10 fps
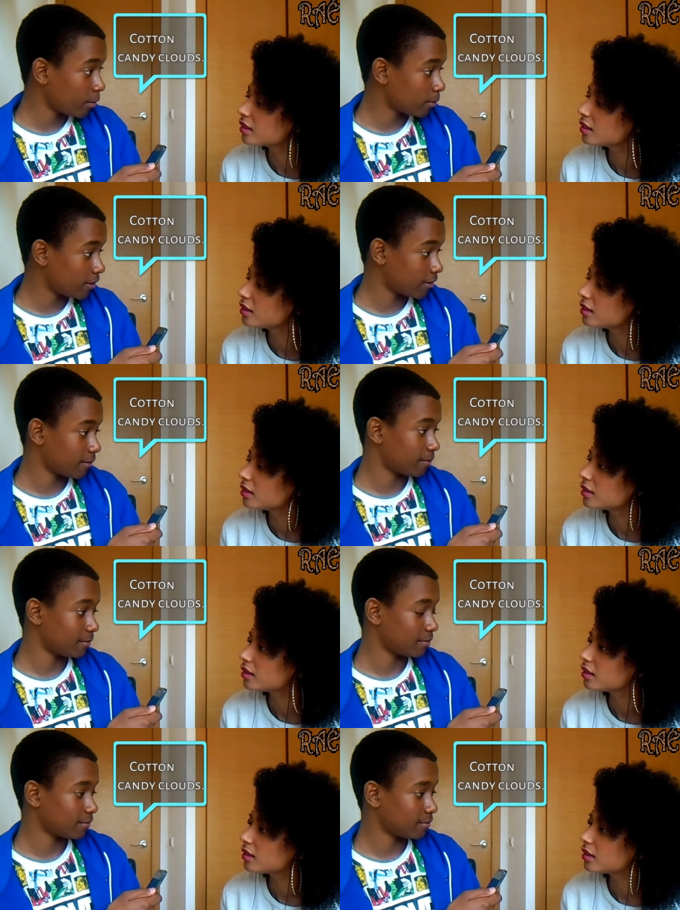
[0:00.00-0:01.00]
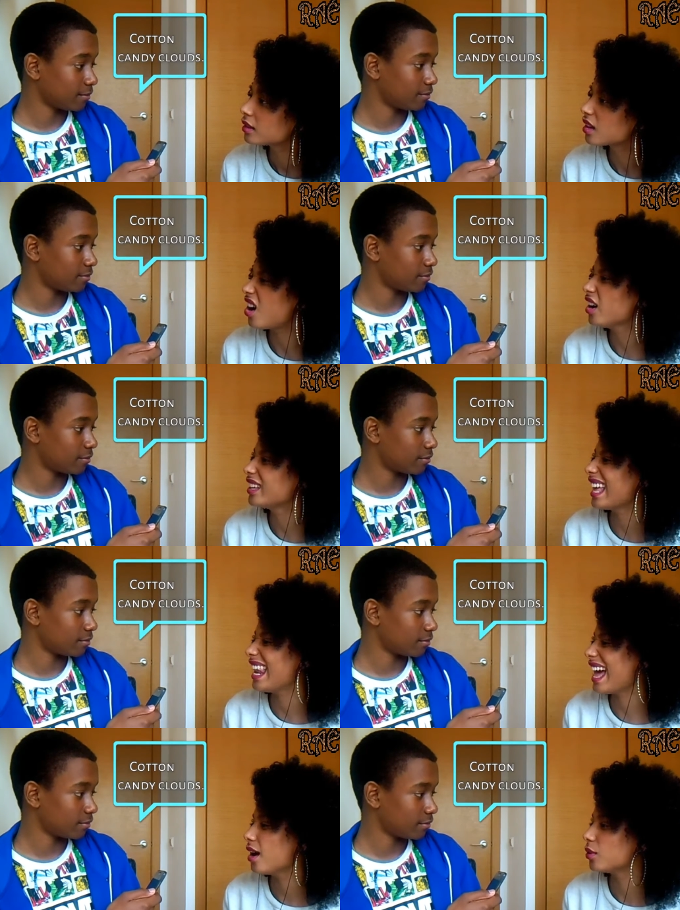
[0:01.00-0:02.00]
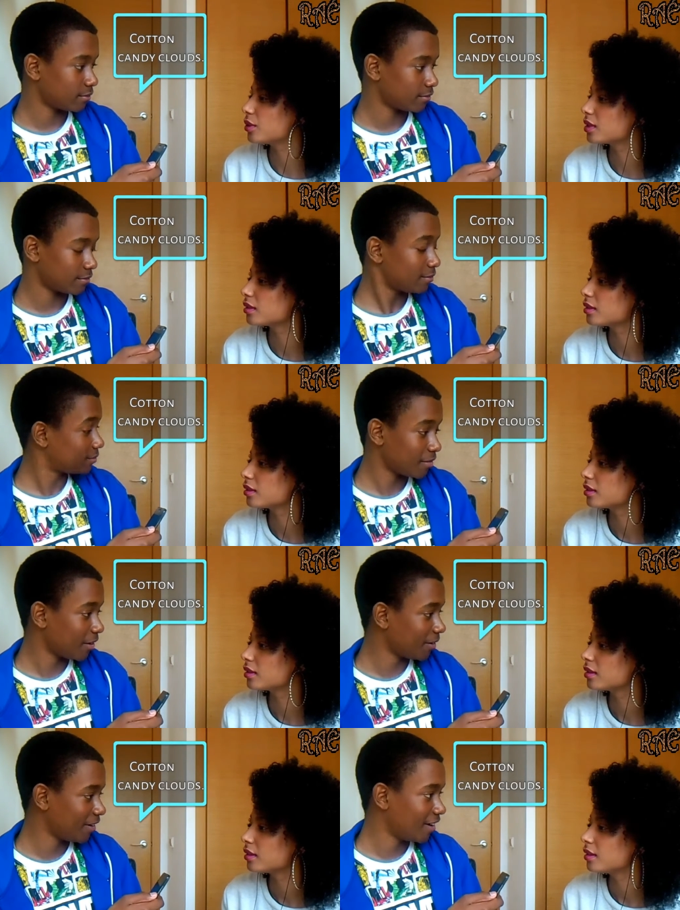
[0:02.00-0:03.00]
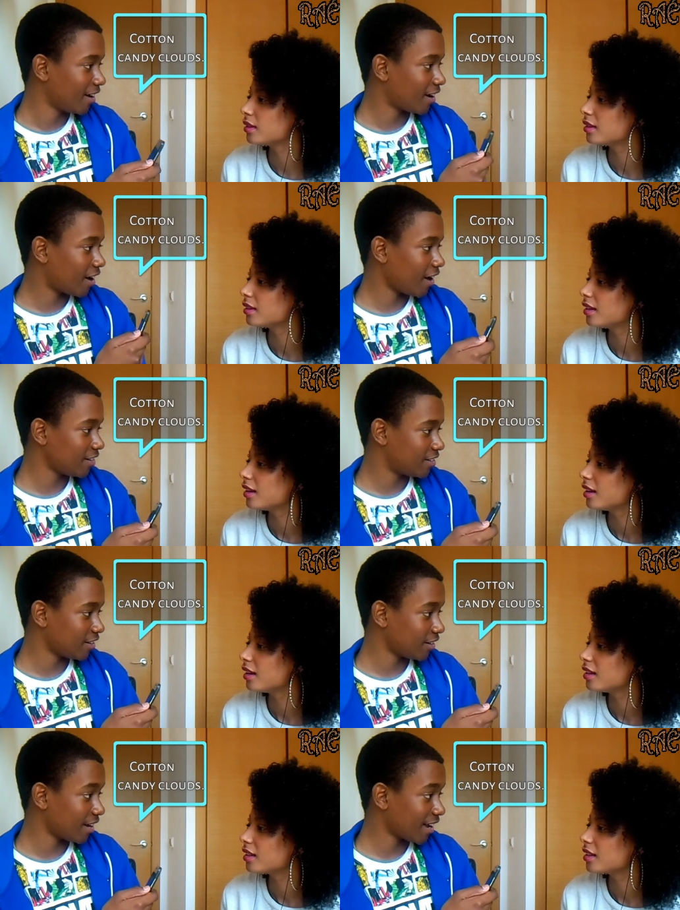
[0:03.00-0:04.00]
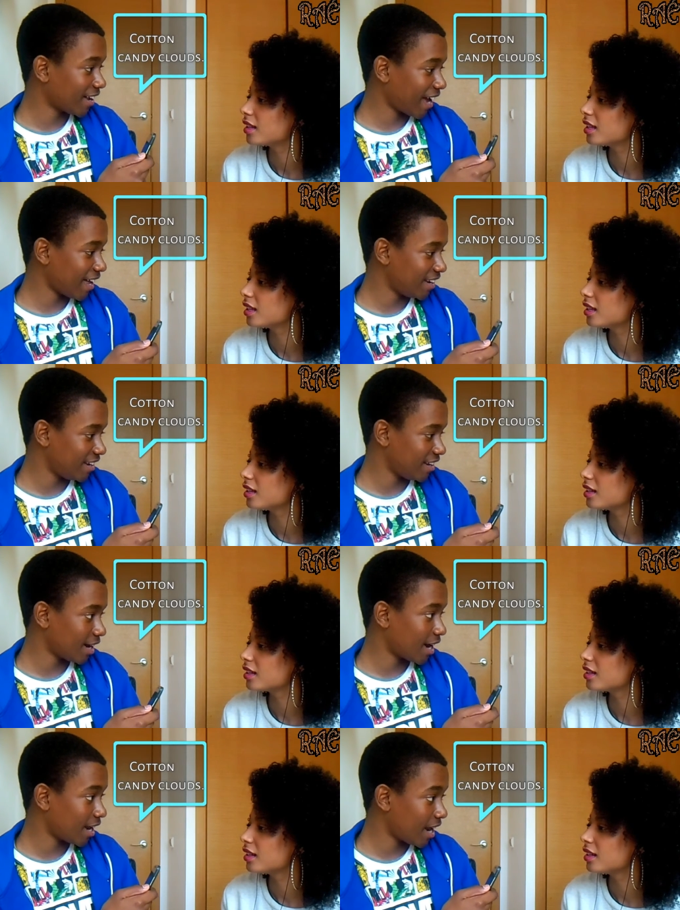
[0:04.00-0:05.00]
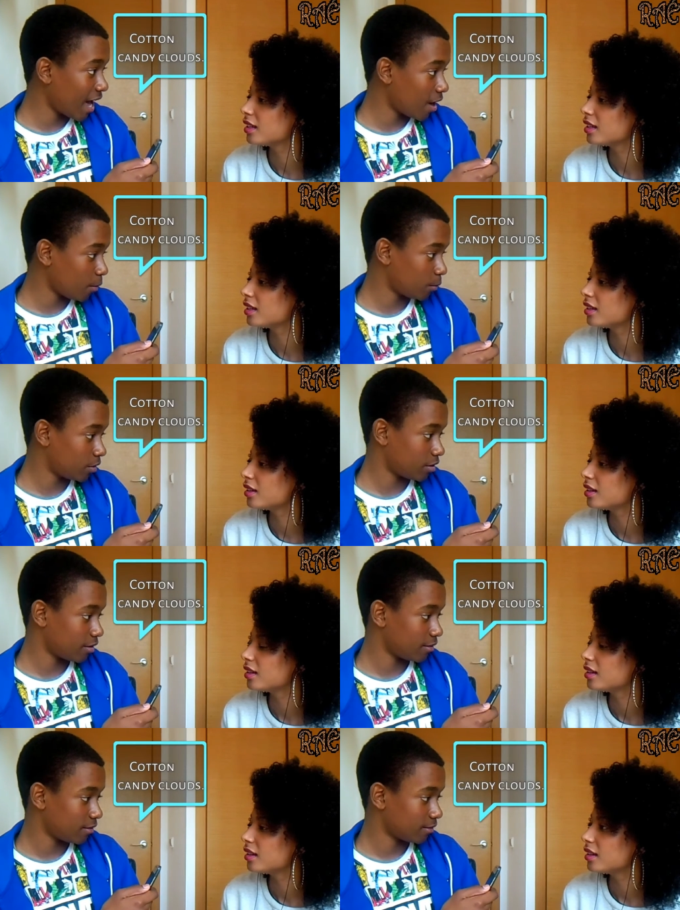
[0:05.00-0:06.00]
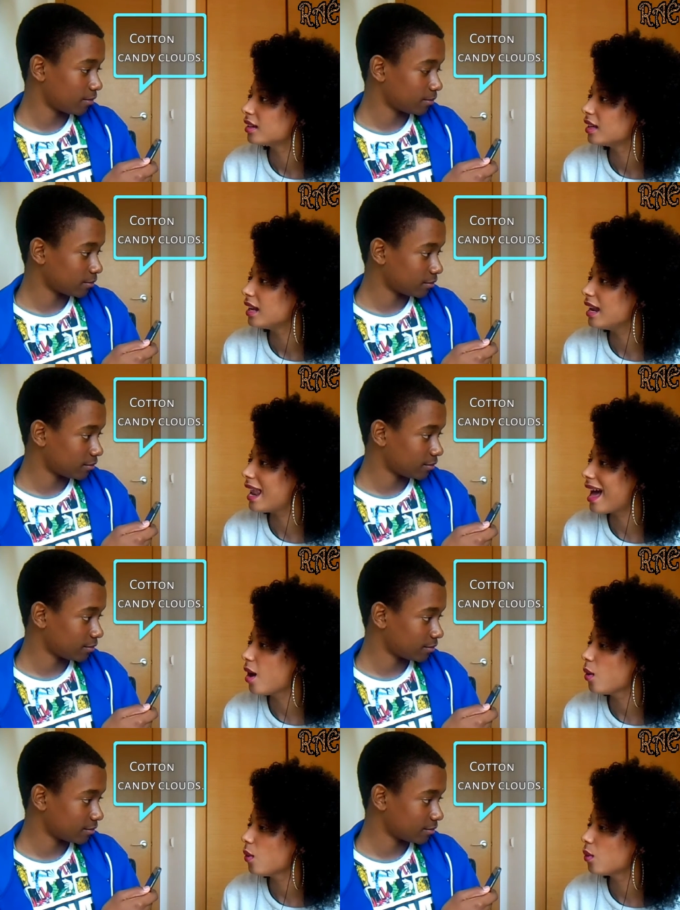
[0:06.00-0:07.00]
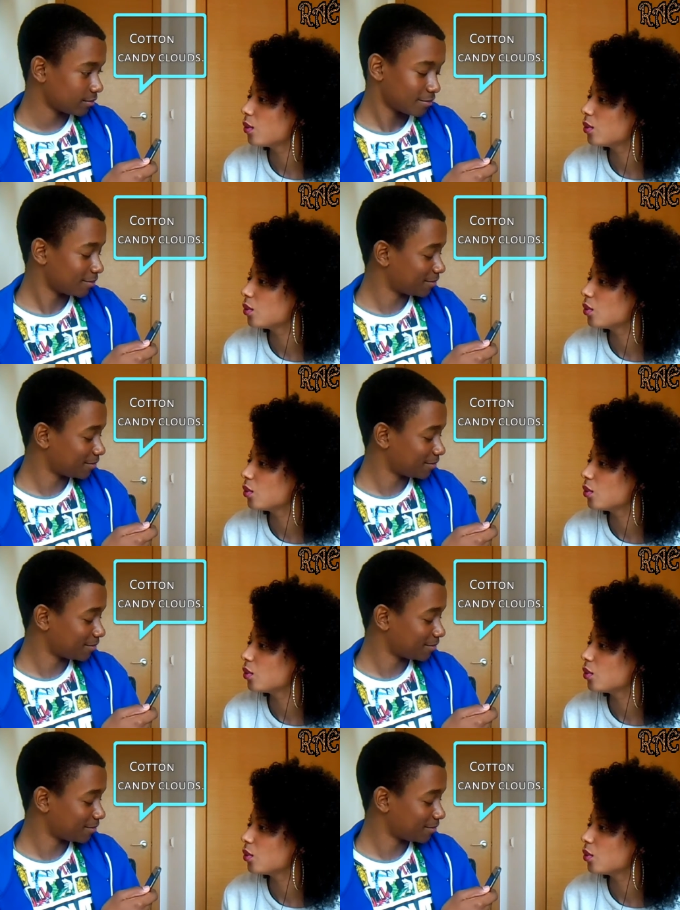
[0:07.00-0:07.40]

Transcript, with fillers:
Speaker 1: clouds.
Speaker 2: Can't get loud.
Speaker 1: No. Cotton candy clouds.
Speaker 2: Loud.